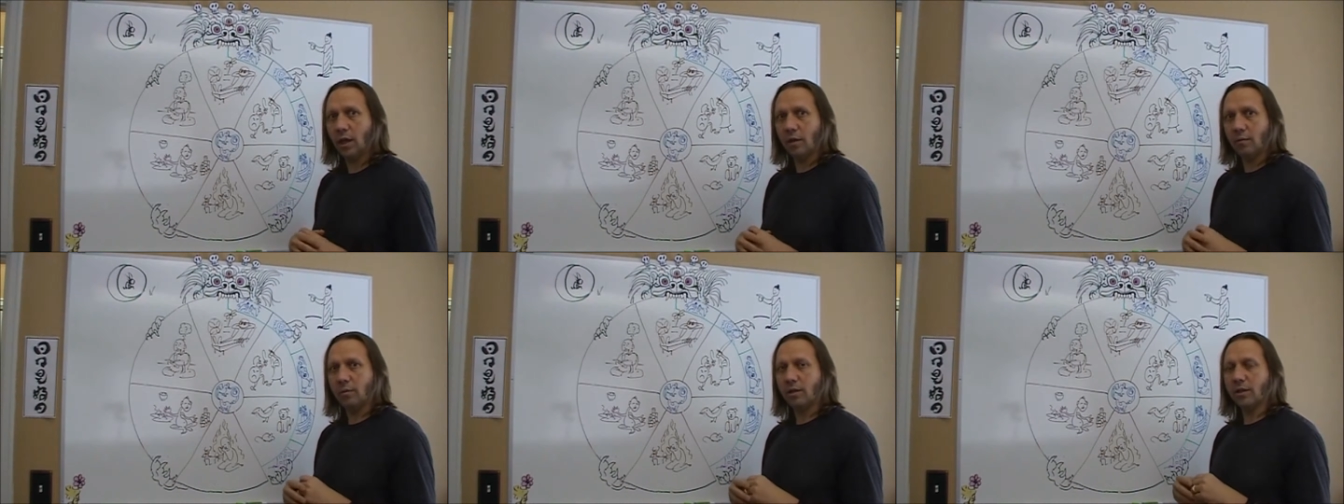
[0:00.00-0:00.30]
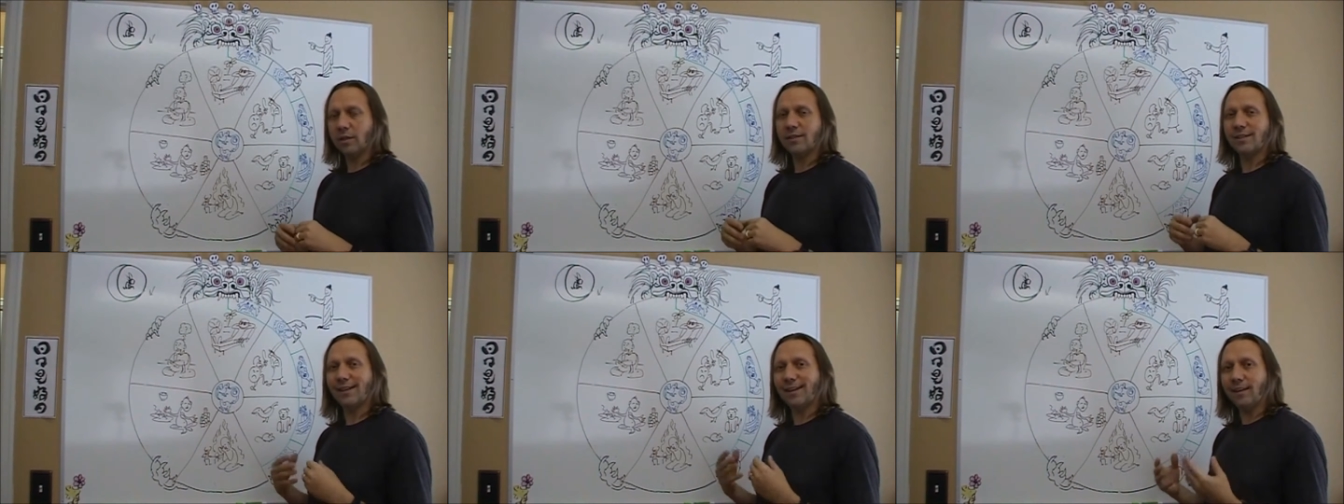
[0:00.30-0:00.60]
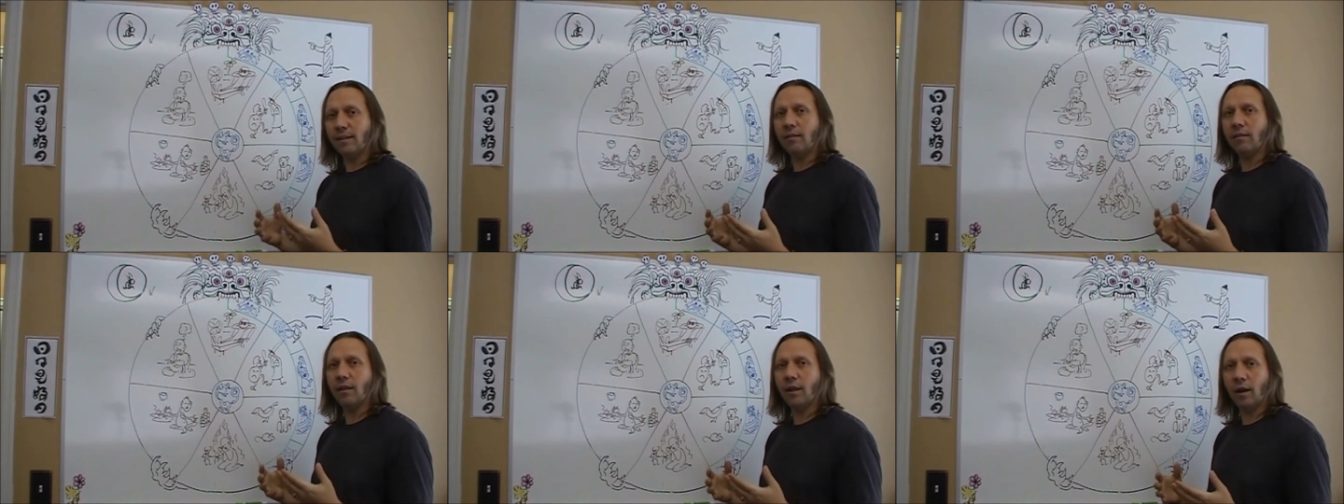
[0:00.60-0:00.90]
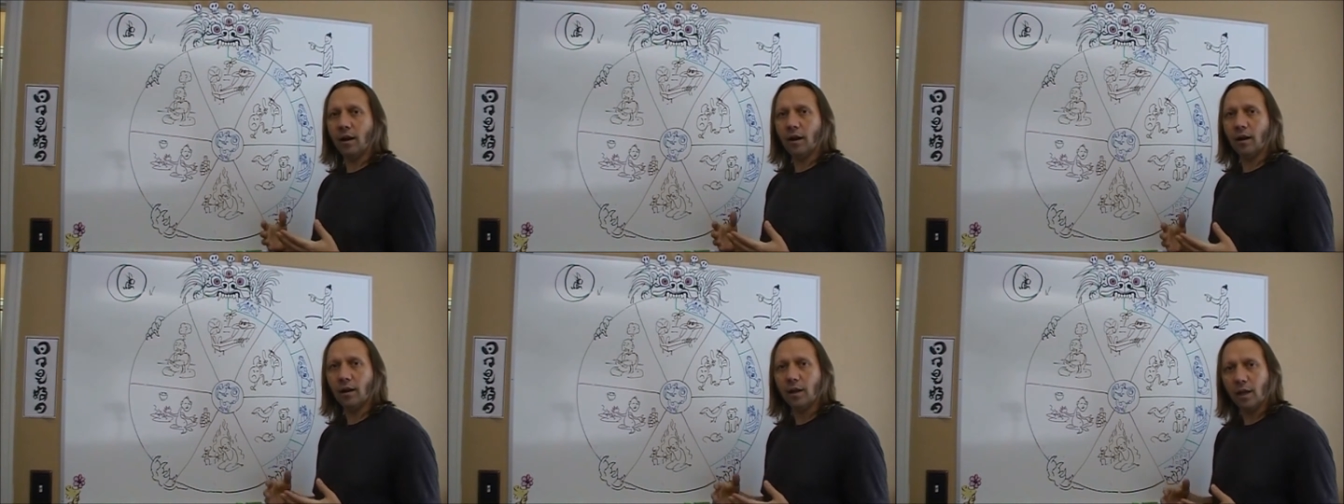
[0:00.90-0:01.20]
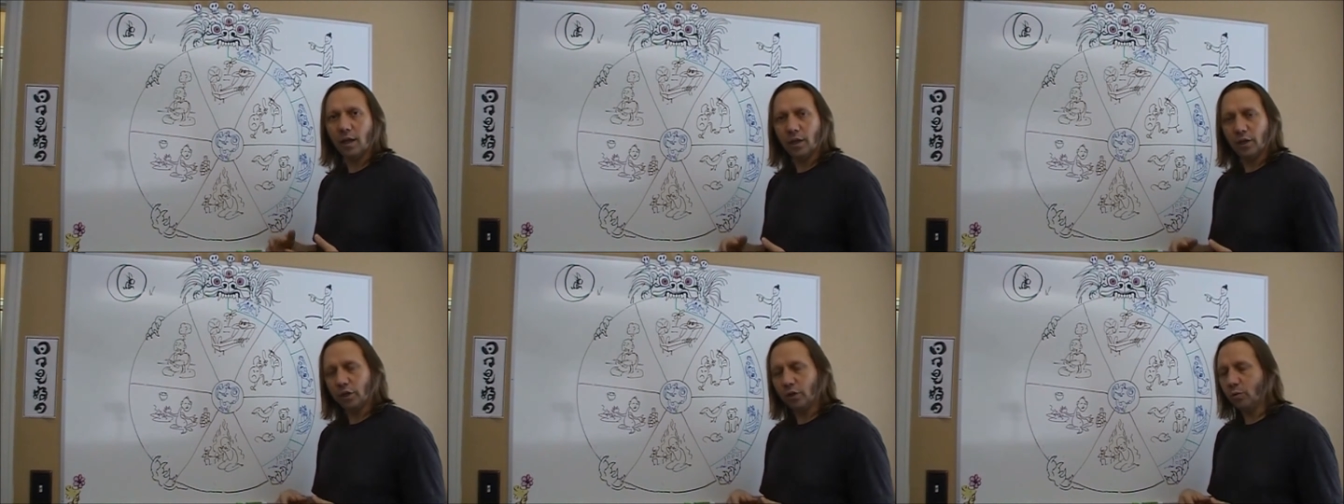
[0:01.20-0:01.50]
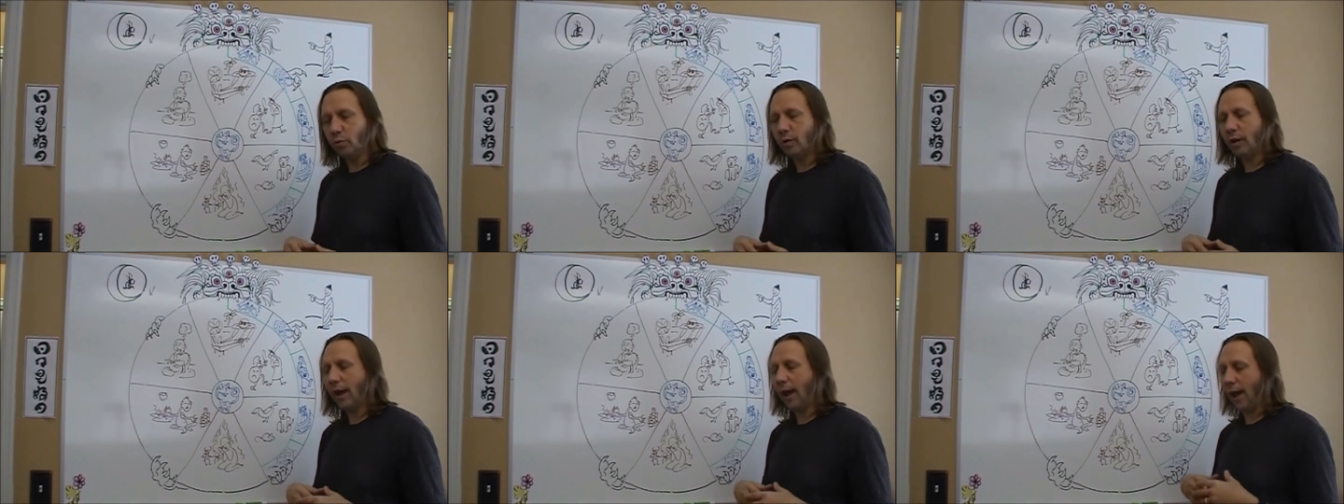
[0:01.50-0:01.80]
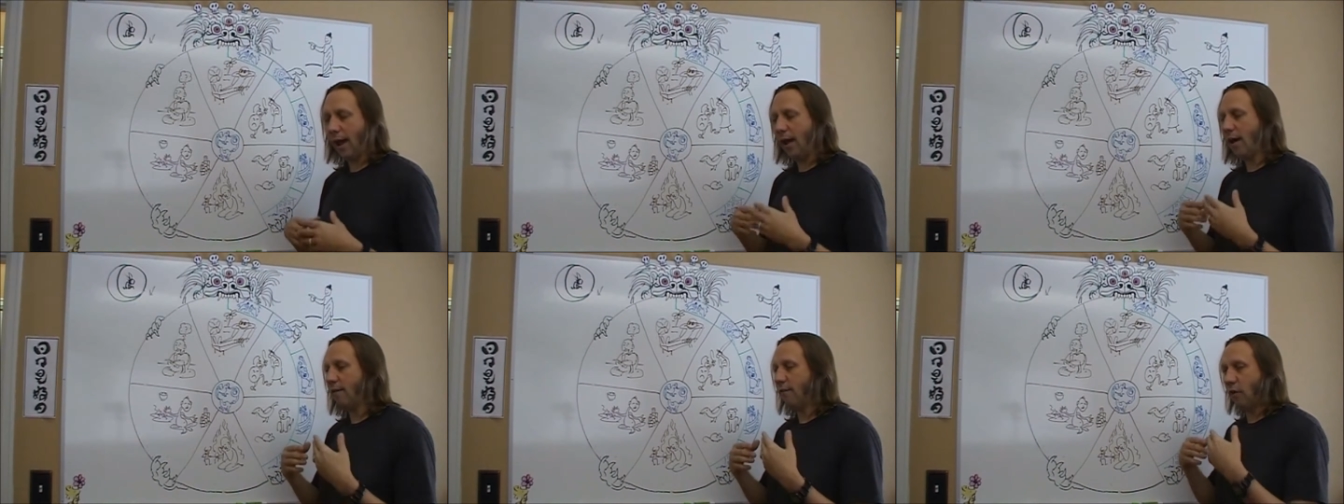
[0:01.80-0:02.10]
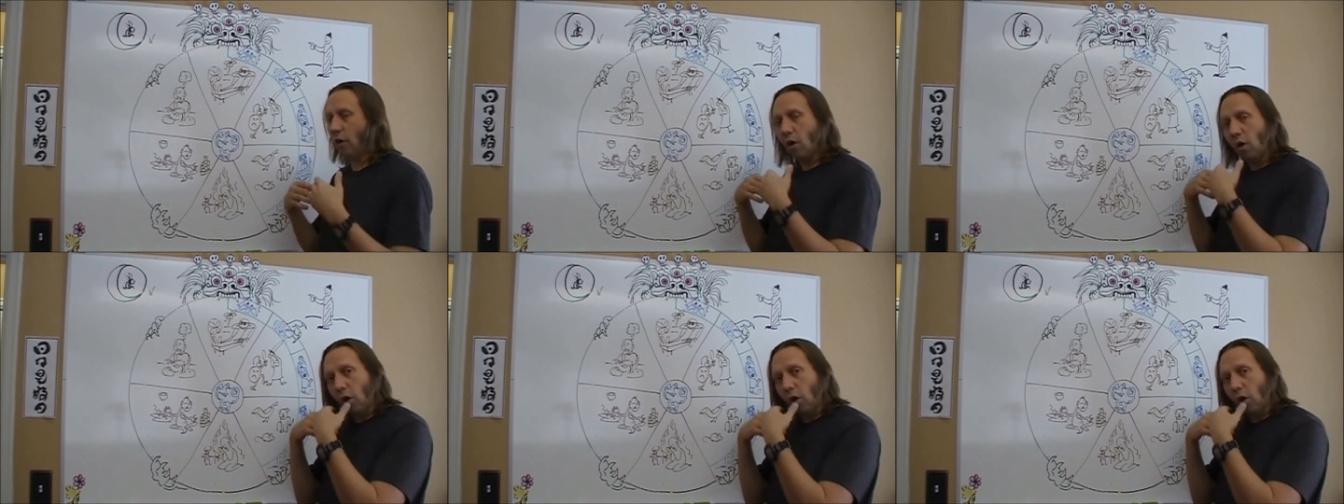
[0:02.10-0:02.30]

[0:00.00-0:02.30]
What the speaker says: because in there you would have